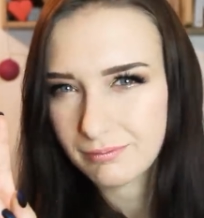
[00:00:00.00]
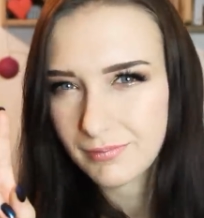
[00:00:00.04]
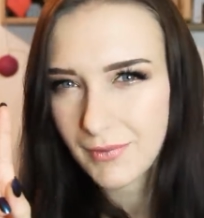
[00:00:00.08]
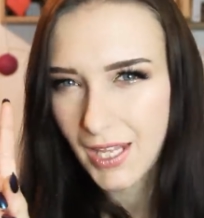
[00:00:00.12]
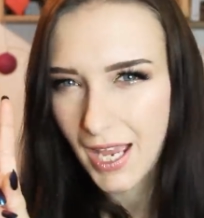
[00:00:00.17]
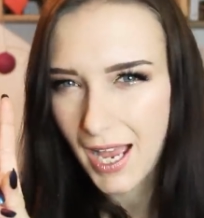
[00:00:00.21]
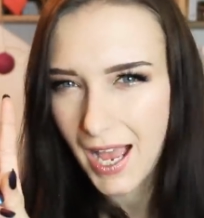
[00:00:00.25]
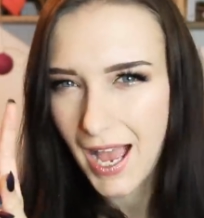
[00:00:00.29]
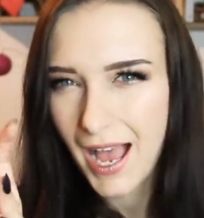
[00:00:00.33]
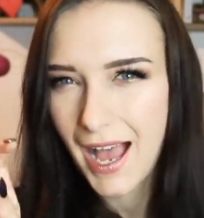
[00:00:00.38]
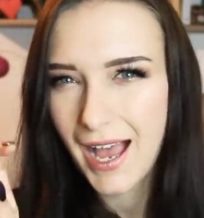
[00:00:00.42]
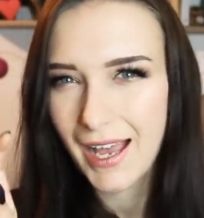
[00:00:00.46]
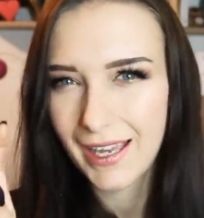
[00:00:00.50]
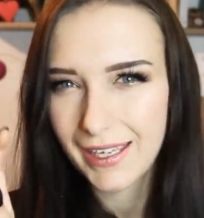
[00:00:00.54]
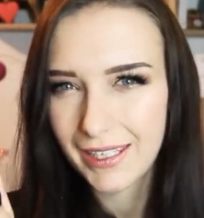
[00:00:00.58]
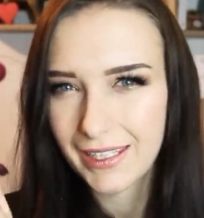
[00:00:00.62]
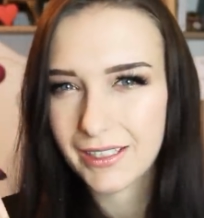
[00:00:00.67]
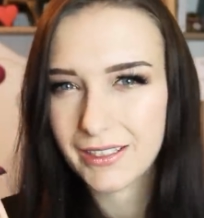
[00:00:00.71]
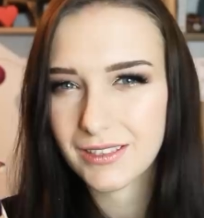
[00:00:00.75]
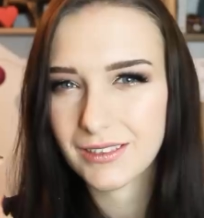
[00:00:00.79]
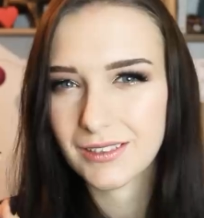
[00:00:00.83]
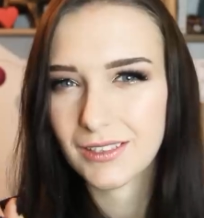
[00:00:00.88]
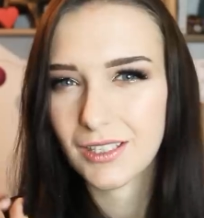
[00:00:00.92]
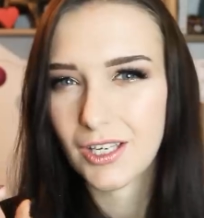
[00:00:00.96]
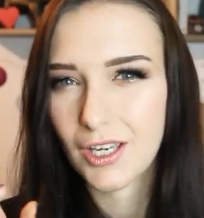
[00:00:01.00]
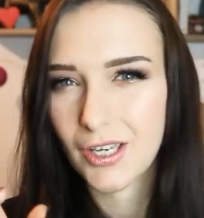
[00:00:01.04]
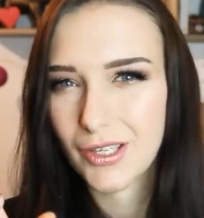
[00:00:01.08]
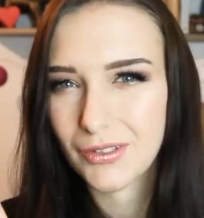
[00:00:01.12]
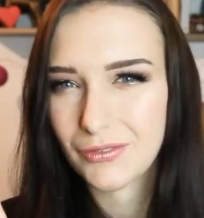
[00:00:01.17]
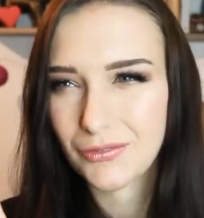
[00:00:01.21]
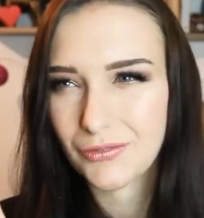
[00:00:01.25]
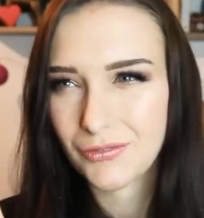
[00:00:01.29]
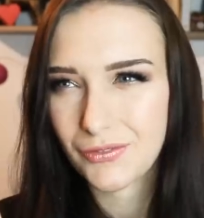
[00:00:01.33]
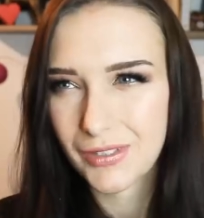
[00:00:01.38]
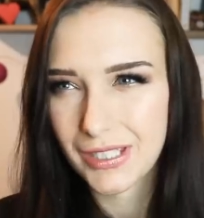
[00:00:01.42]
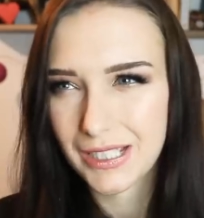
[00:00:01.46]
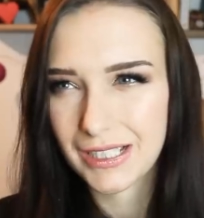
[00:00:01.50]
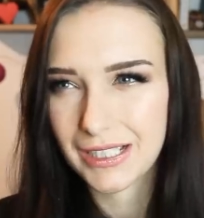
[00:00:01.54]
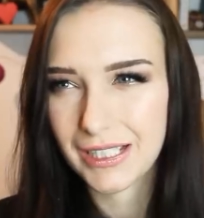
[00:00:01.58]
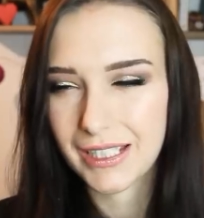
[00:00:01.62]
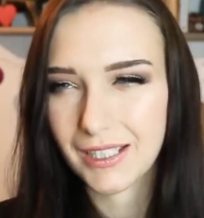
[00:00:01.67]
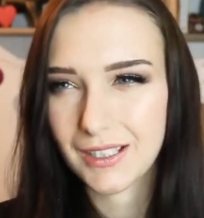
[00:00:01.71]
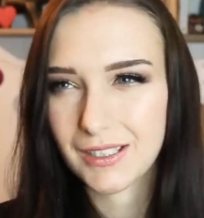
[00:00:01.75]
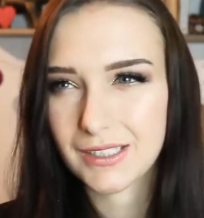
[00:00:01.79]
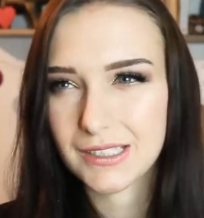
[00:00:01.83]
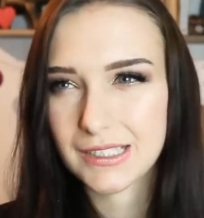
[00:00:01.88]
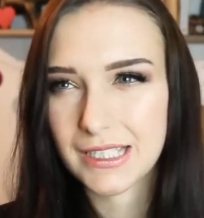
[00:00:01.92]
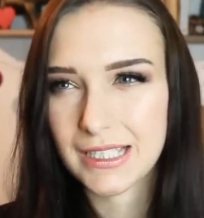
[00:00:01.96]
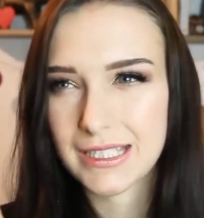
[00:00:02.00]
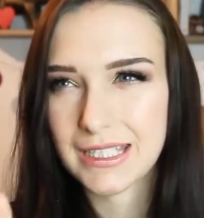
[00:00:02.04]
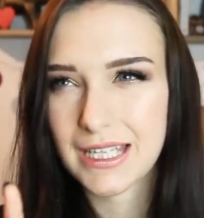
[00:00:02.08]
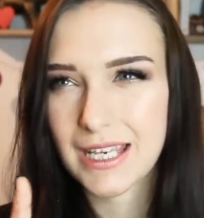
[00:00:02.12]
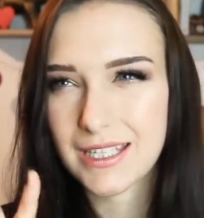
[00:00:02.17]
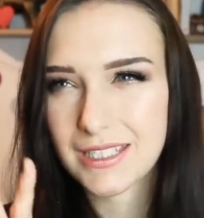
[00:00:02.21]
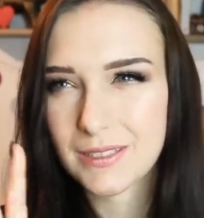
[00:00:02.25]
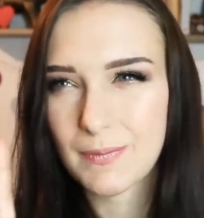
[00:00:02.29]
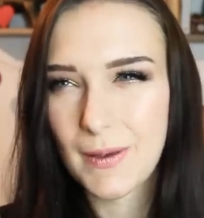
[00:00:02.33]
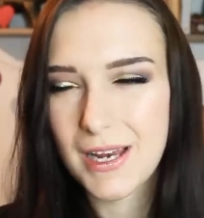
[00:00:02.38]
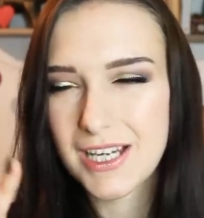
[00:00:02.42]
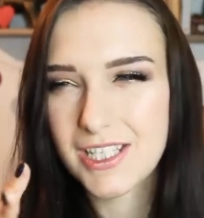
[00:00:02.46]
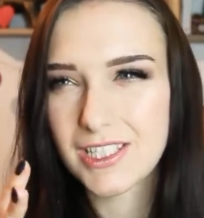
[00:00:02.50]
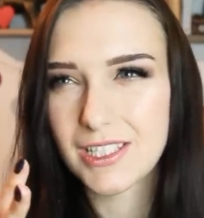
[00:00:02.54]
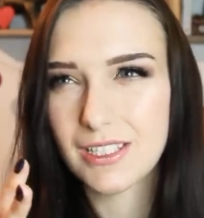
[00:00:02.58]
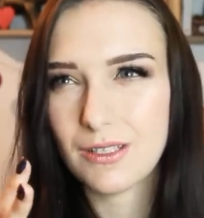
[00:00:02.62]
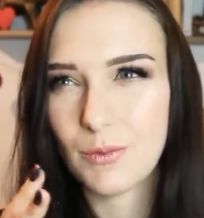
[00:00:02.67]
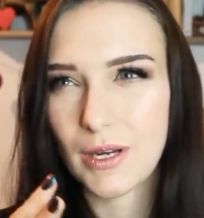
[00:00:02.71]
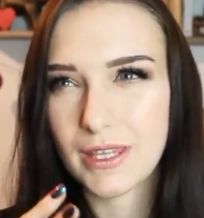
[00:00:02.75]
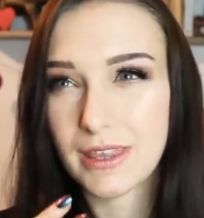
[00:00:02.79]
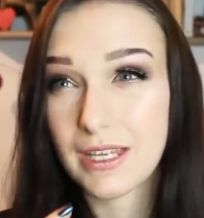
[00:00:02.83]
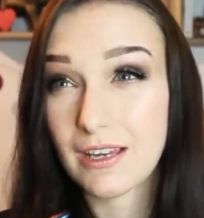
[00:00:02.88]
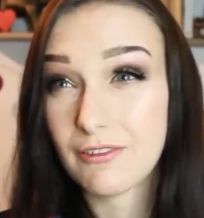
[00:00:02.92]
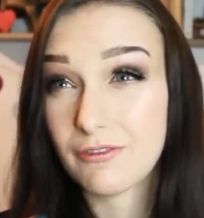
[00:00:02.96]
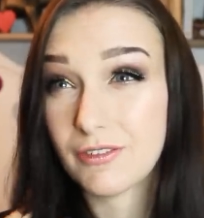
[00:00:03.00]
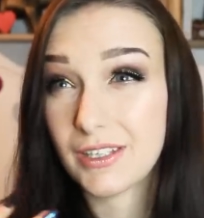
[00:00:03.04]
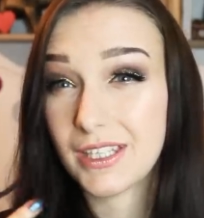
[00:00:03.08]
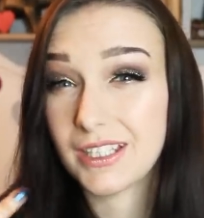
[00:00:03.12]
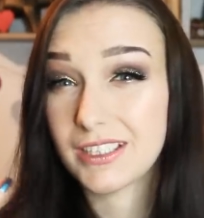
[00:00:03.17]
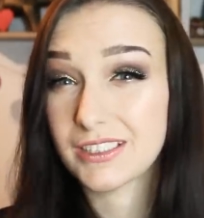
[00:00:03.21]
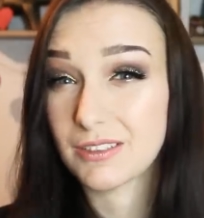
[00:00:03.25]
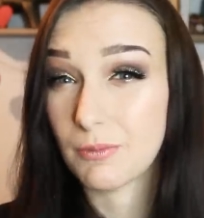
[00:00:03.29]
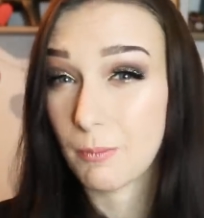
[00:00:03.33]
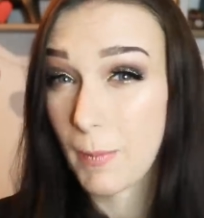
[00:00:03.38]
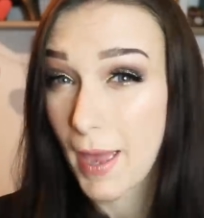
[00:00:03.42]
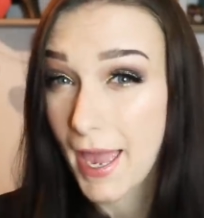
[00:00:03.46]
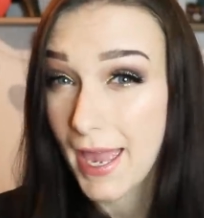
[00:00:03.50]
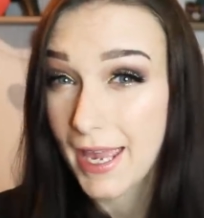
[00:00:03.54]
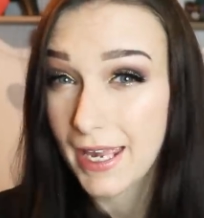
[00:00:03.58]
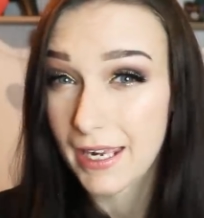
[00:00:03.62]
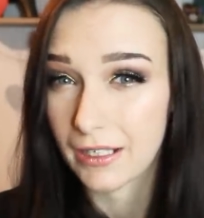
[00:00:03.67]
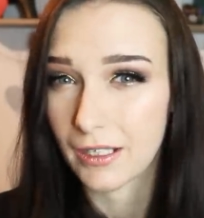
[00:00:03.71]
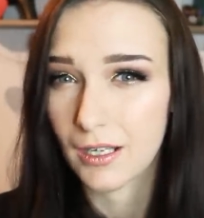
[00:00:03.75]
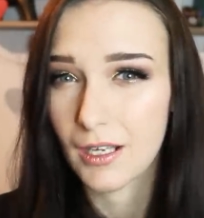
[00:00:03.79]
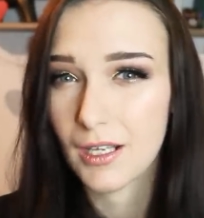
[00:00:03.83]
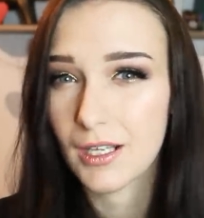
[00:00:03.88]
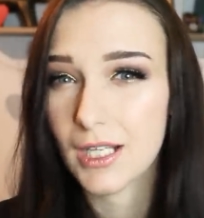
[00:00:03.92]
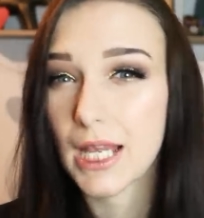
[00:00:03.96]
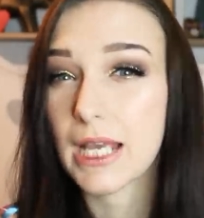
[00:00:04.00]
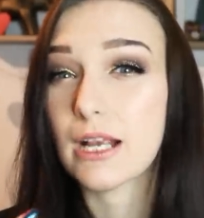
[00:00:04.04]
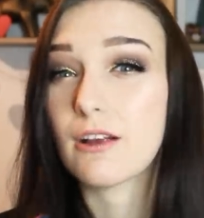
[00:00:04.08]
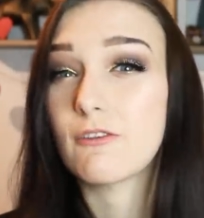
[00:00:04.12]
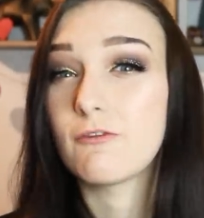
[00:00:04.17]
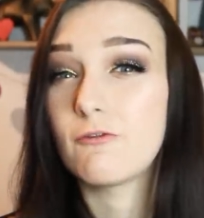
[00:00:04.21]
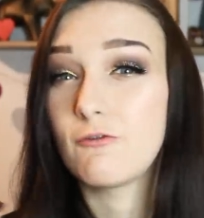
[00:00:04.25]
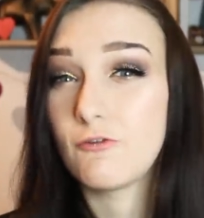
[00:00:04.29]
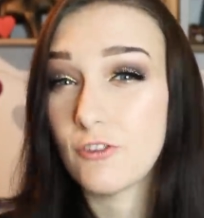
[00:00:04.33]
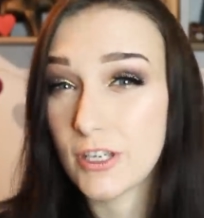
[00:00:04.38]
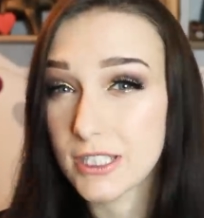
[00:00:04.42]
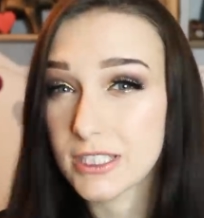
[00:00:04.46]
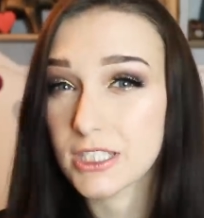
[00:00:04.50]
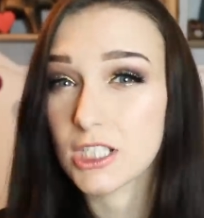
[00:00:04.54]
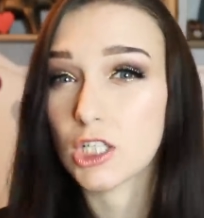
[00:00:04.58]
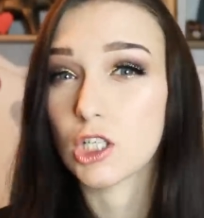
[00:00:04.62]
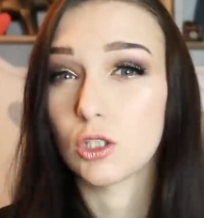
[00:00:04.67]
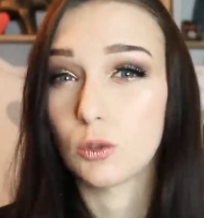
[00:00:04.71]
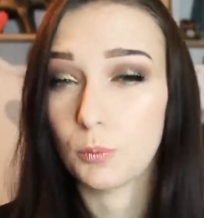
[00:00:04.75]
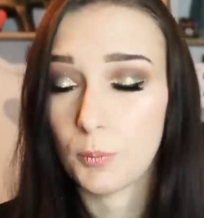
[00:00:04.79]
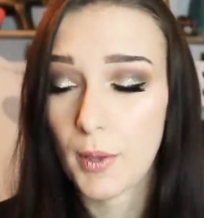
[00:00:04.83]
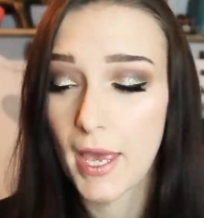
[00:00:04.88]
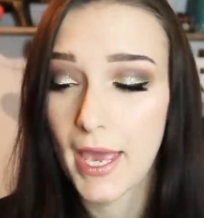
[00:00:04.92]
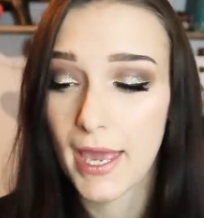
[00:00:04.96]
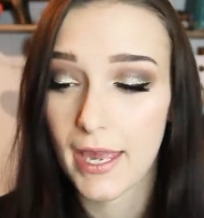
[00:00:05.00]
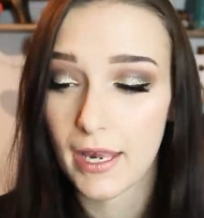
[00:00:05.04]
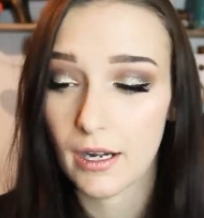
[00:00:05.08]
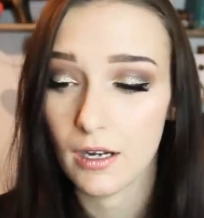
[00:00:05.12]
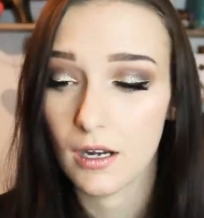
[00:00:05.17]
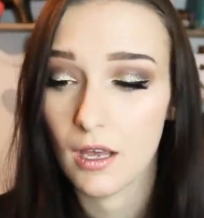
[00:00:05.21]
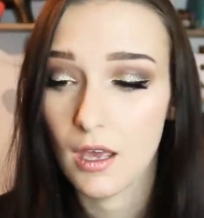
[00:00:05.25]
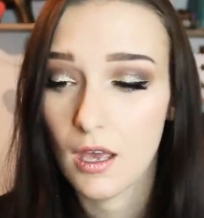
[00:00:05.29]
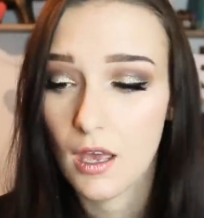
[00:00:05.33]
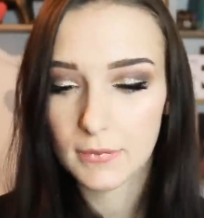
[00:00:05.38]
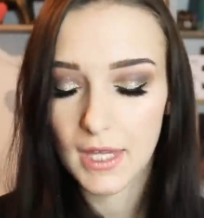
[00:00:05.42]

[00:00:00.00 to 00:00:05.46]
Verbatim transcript: hide her feelings, especially when they're feelings of pain, like physical pain.